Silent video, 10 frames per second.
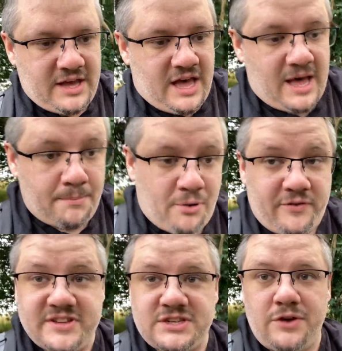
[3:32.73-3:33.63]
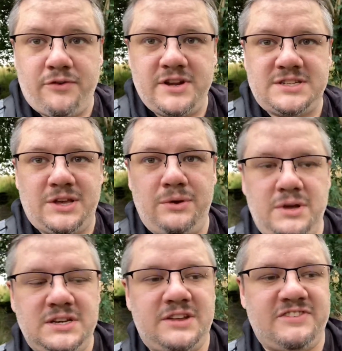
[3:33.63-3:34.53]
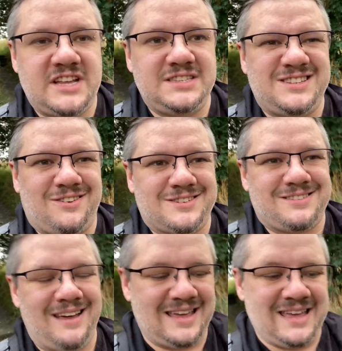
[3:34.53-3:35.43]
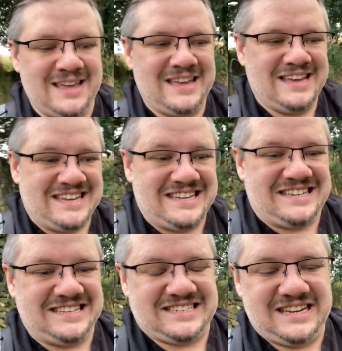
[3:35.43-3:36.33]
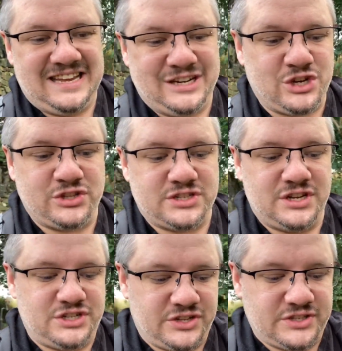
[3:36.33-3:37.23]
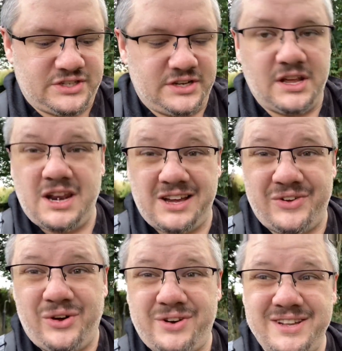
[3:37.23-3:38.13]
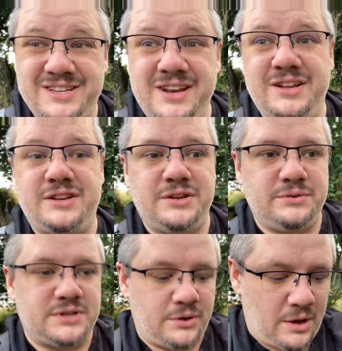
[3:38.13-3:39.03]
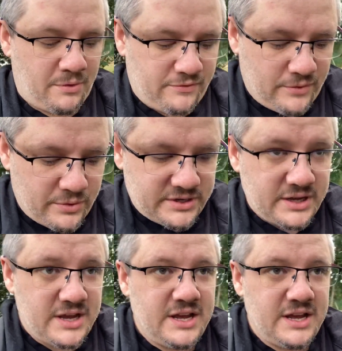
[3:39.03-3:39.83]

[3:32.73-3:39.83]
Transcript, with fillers: uh, profits over into dividend stocks like Disney, Johnson & Johnson, and I, I'll continue to do so going forward.